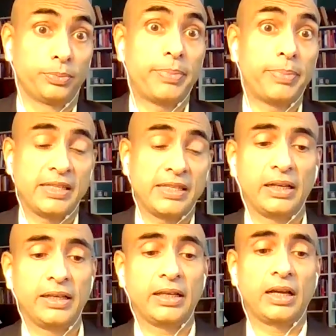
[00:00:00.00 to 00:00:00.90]

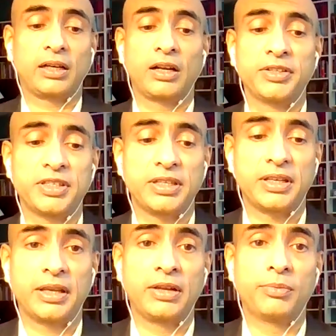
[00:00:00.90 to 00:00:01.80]
basically a
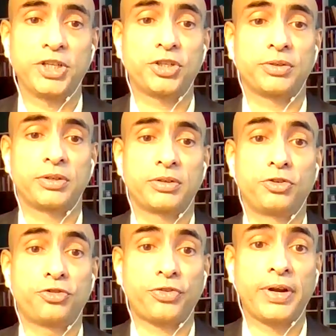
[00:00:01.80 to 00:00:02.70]
currency in which
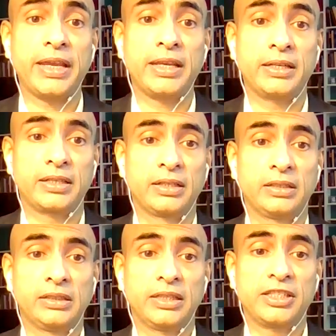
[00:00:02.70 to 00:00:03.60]
trade
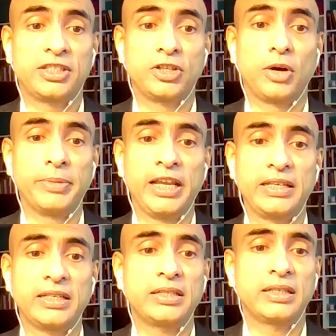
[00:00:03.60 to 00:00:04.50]
is
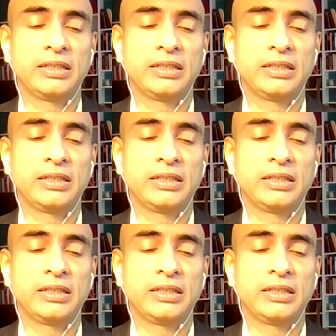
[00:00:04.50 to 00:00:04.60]
denominated,